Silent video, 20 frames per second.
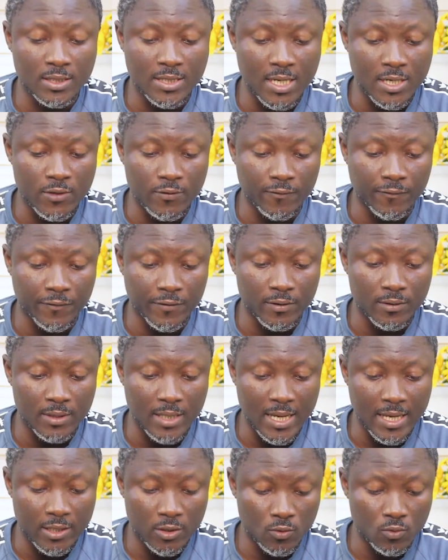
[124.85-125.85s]
that you feel
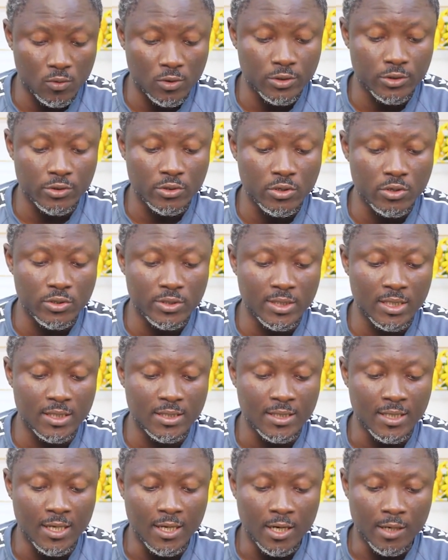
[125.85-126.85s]
like you want to use it.